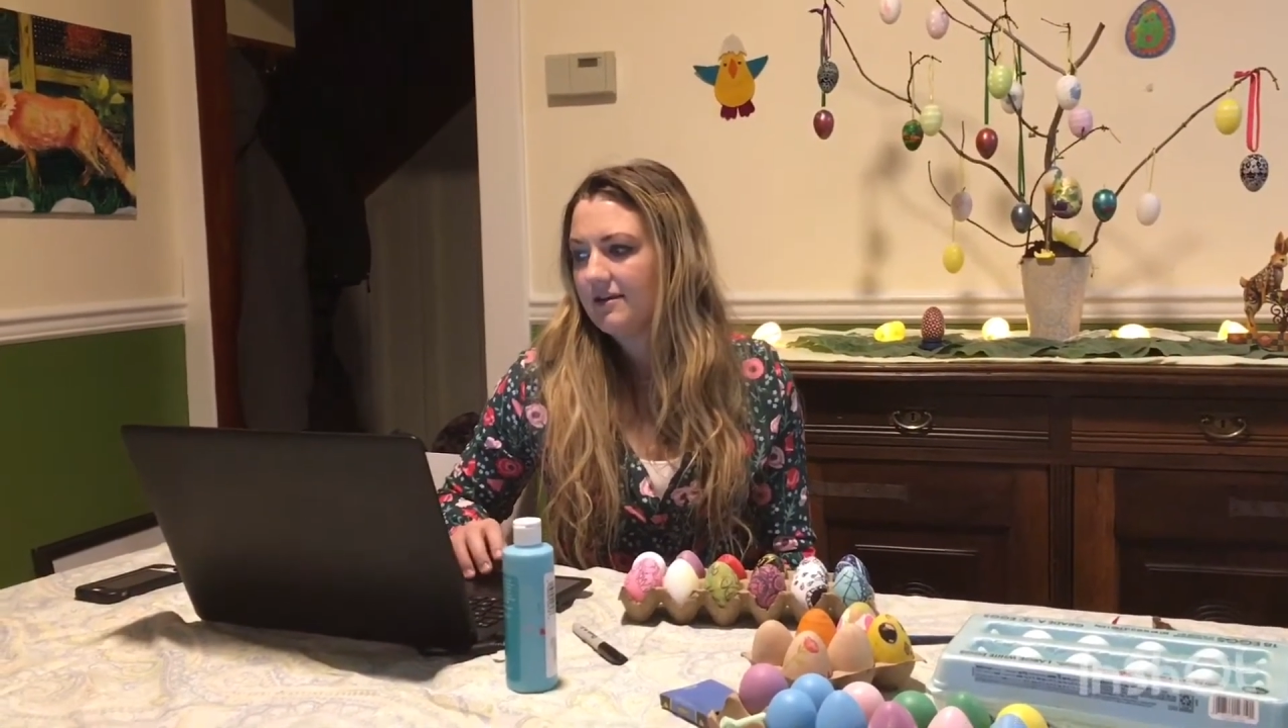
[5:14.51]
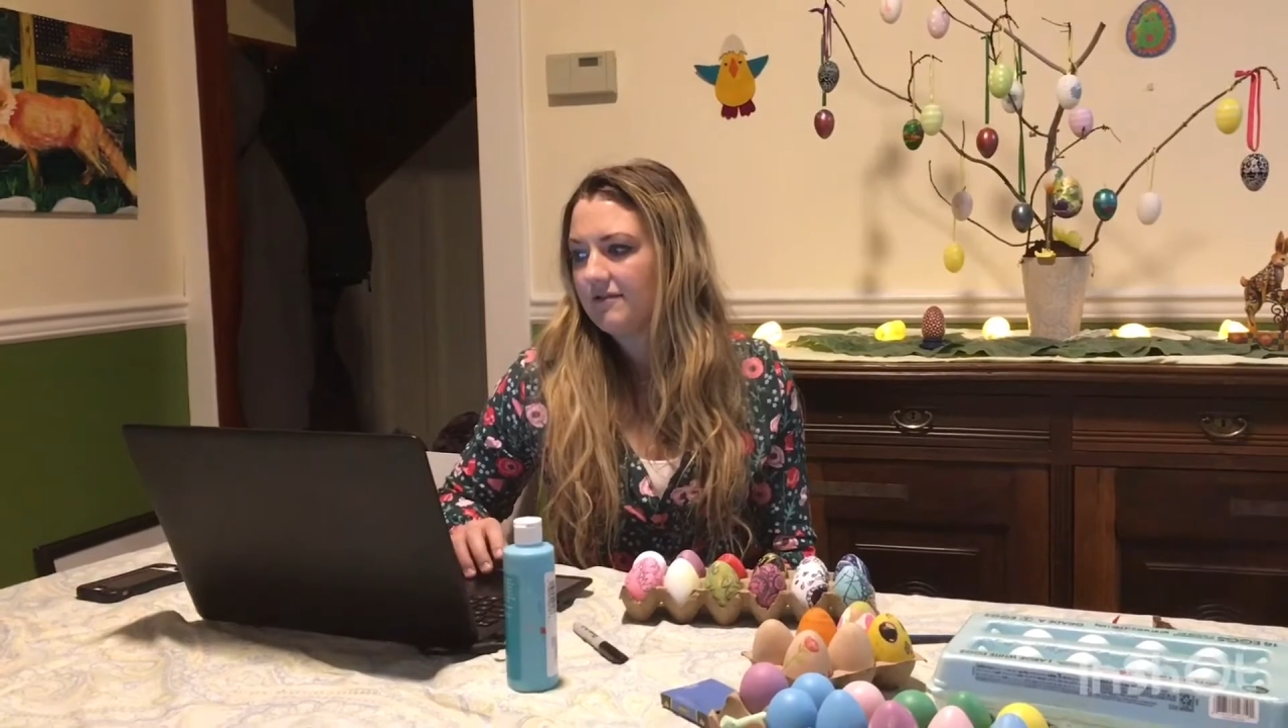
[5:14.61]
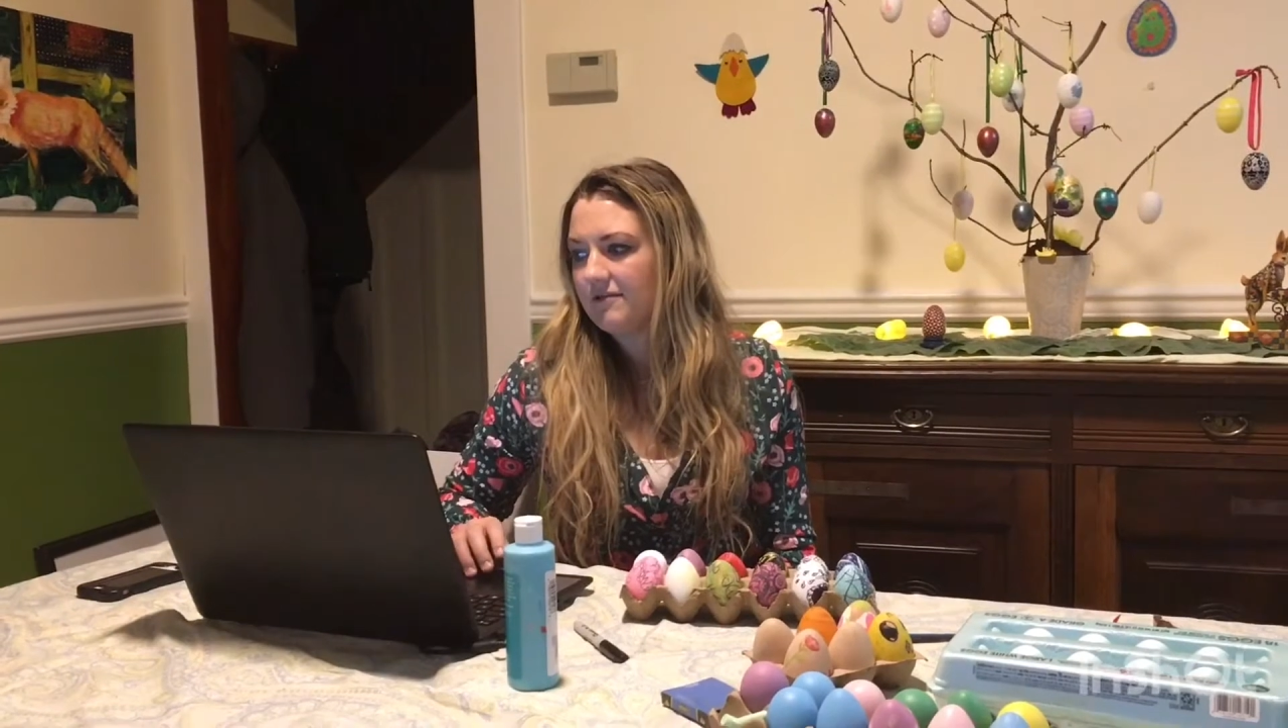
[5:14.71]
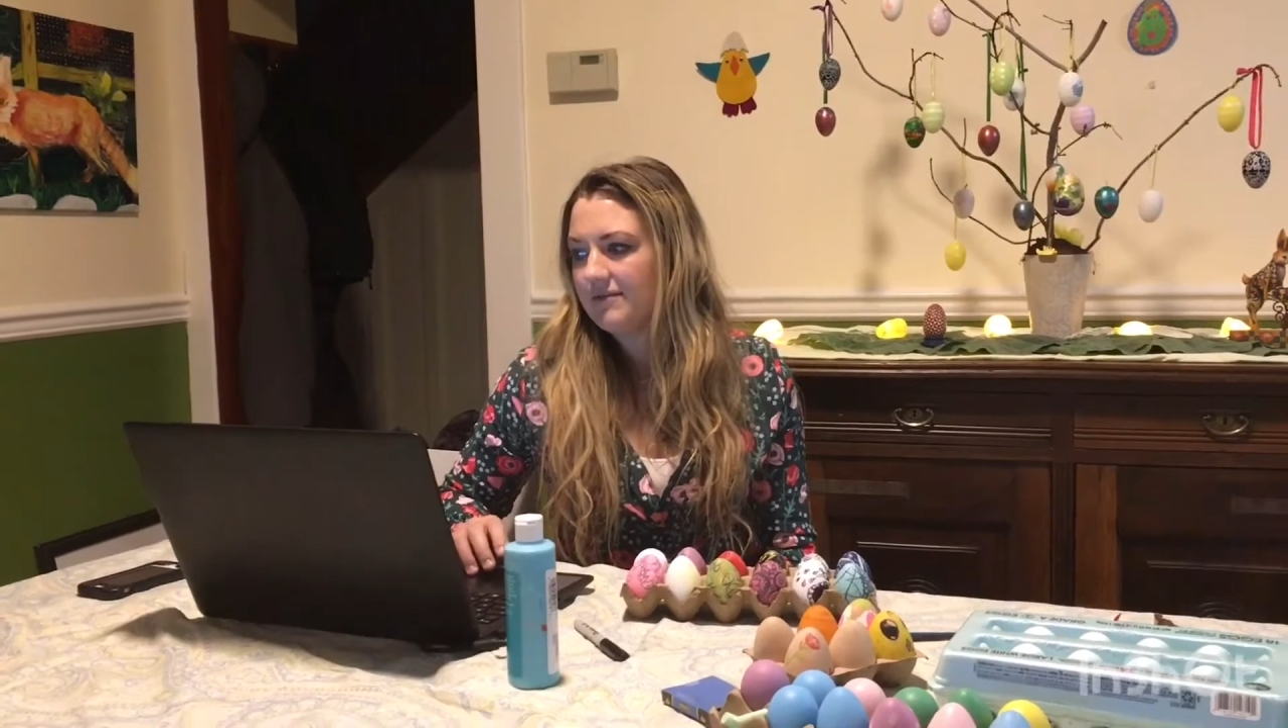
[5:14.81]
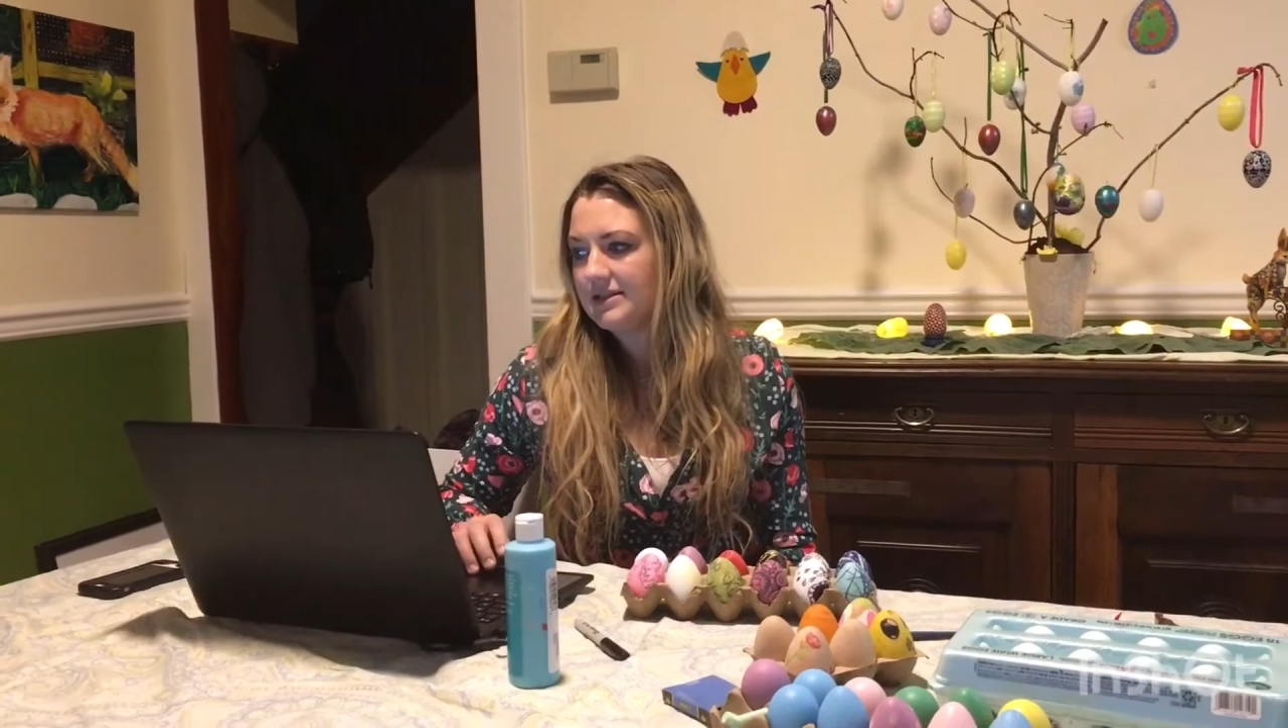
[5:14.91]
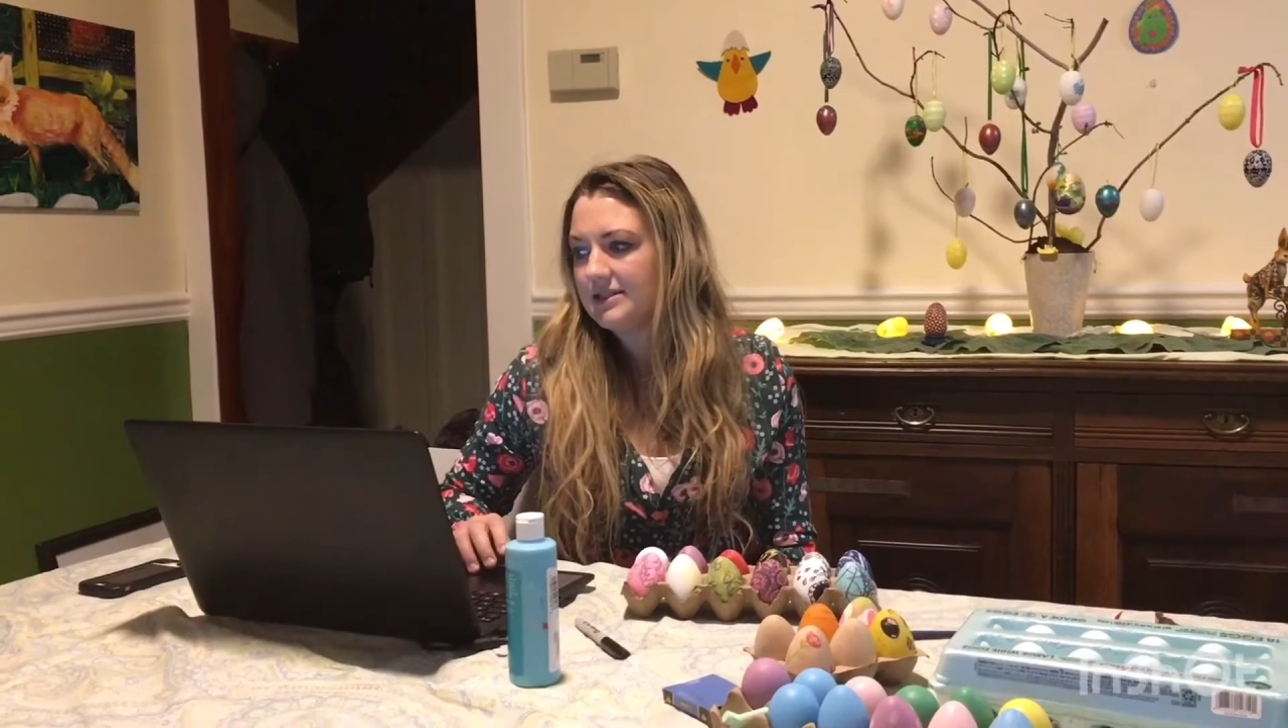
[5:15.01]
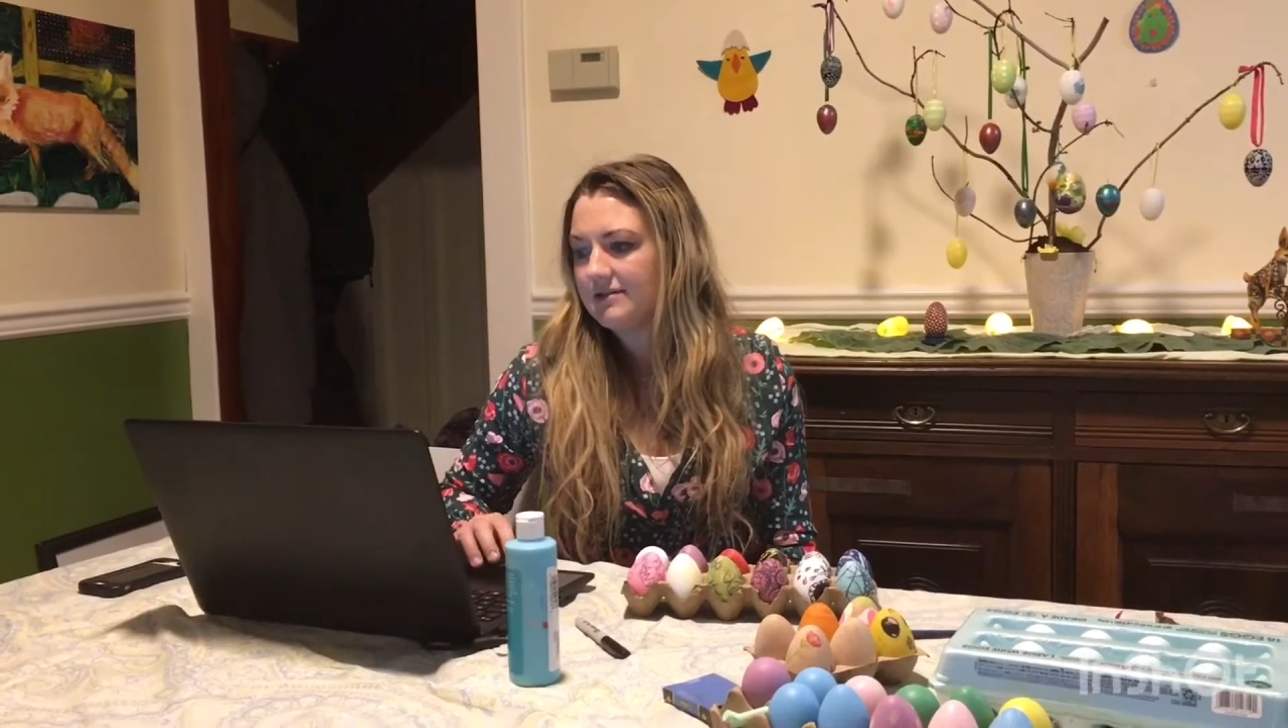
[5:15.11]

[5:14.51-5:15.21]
from which he